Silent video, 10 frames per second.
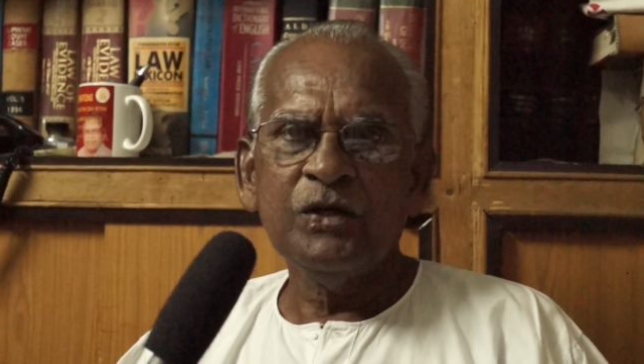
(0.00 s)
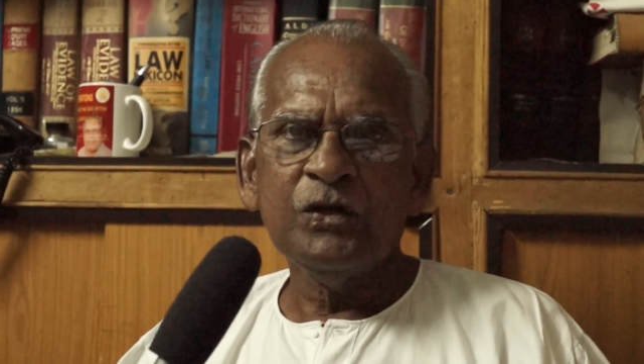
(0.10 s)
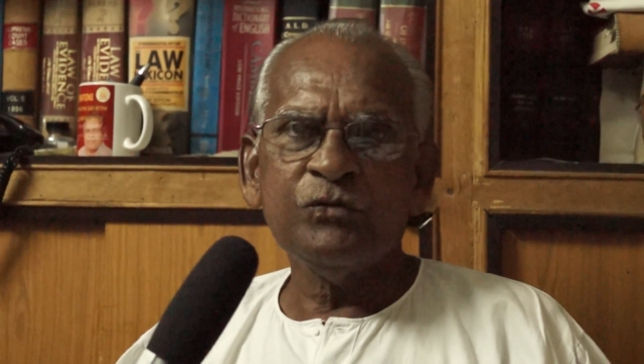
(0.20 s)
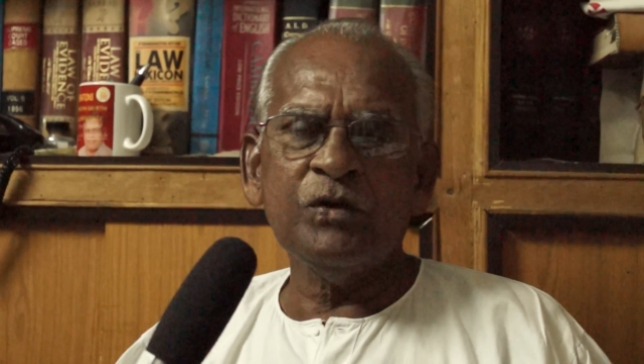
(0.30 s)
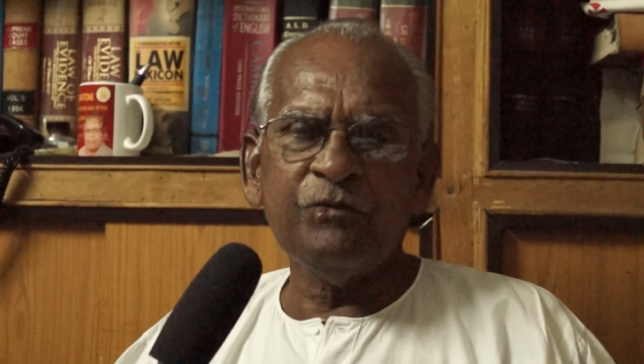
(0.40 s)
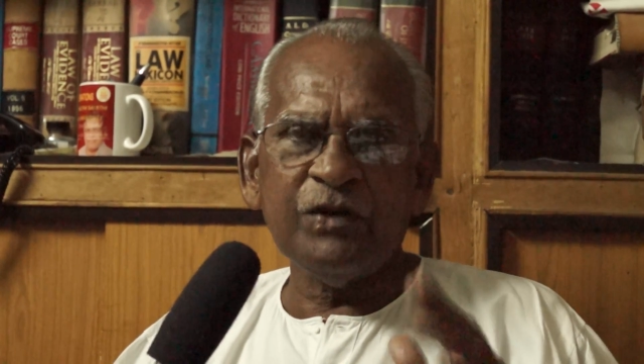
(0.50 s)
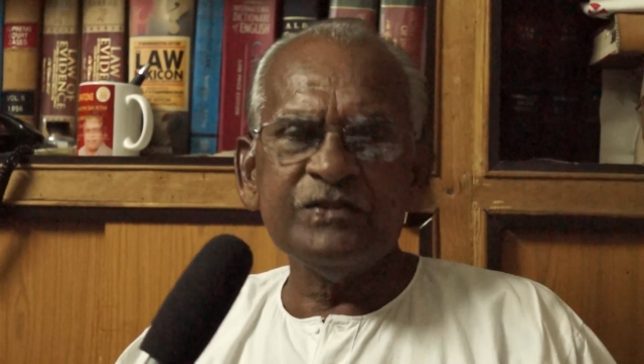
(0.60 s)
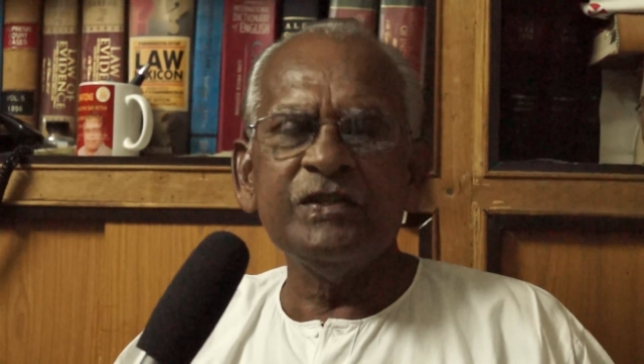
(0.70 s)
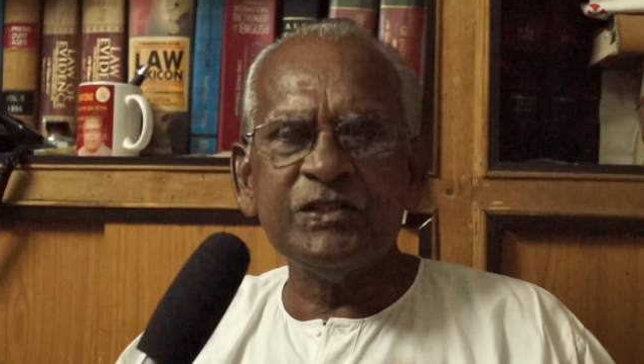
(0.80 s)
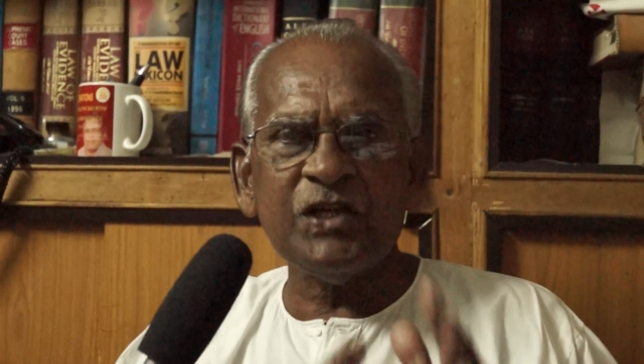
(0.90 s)
So once
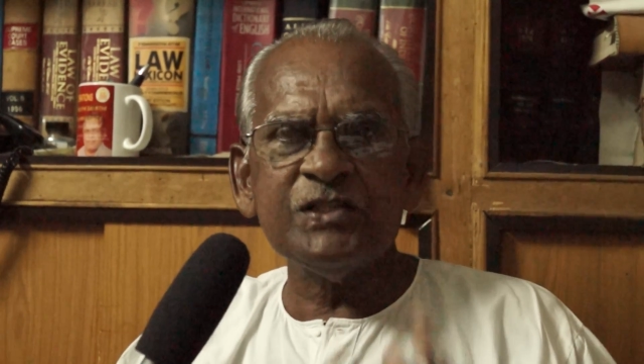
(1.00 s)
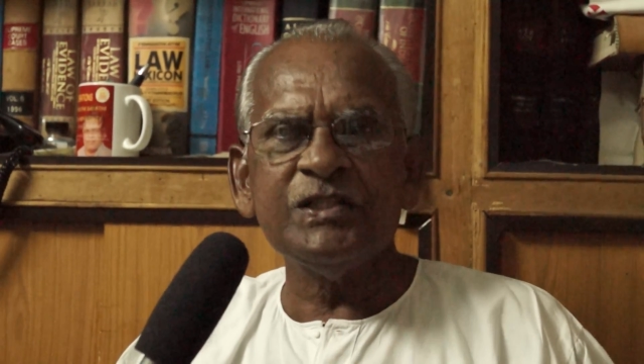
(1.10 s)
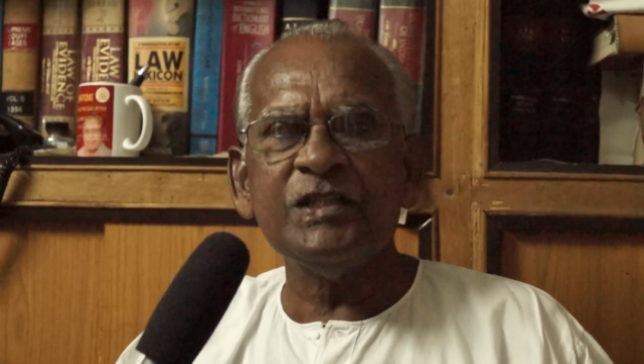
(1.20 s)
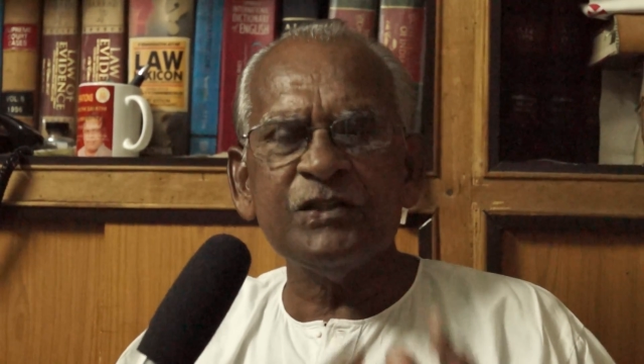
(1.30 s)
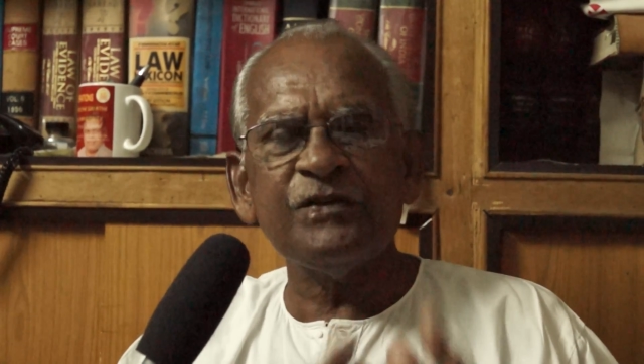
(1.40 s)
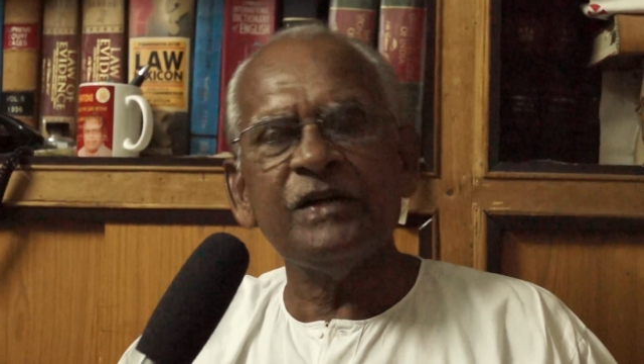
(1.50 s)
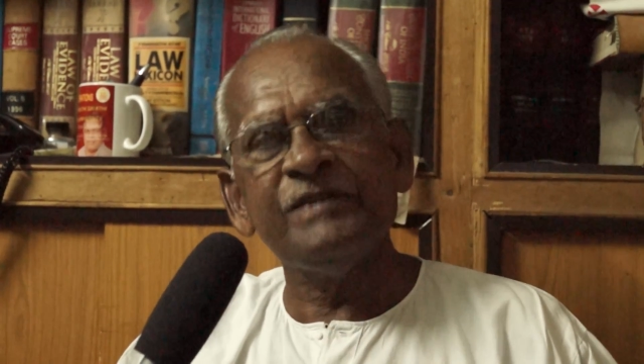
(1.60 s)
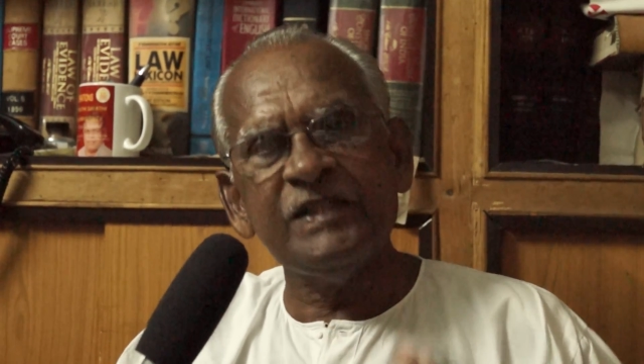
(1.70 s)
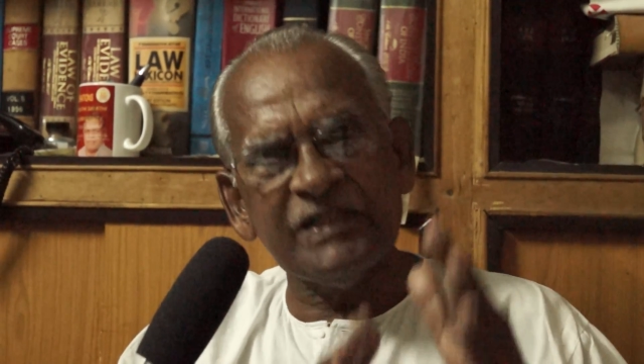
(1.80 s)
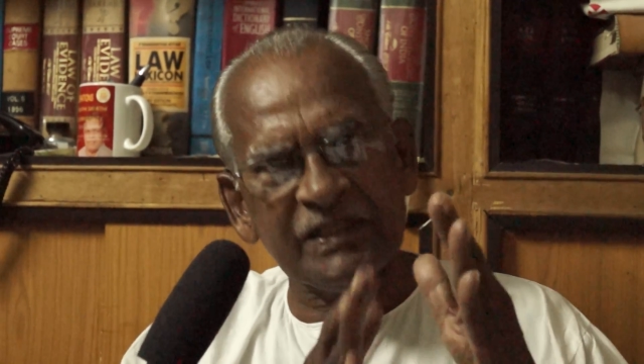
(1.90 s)
the charge sheet is filed
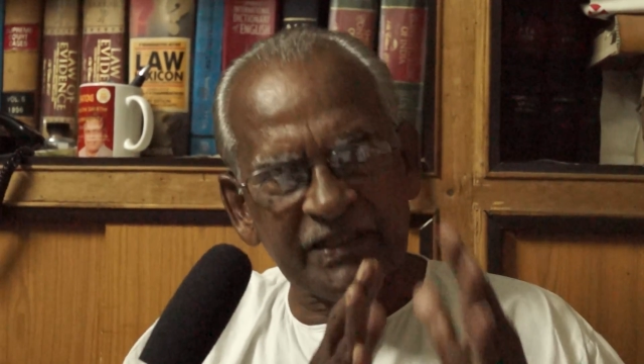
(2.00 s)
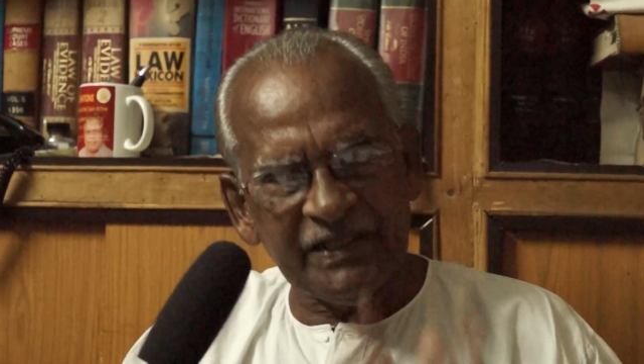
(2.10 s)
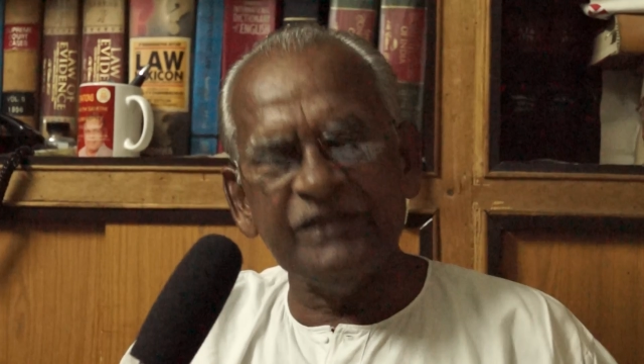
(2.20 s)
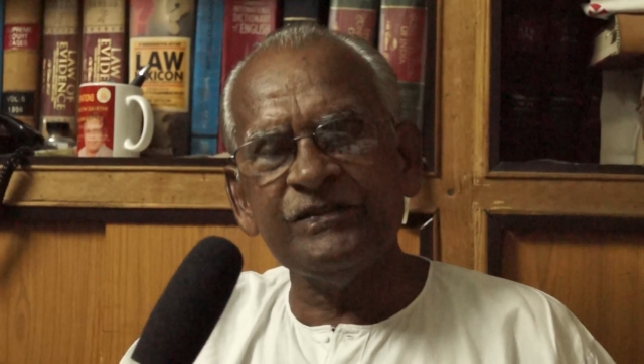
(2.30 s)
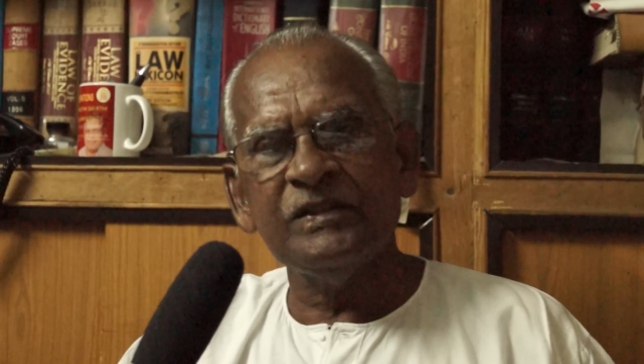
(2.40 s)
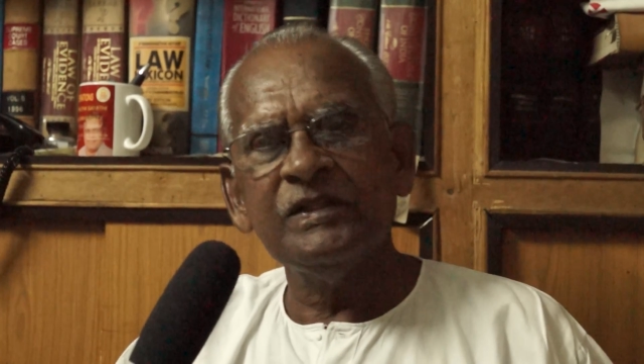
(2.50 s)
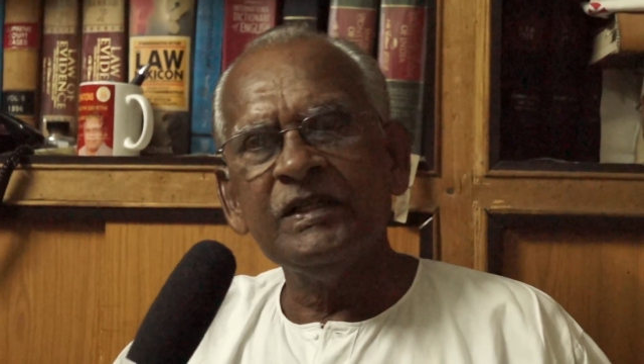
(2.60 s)
within 30 days,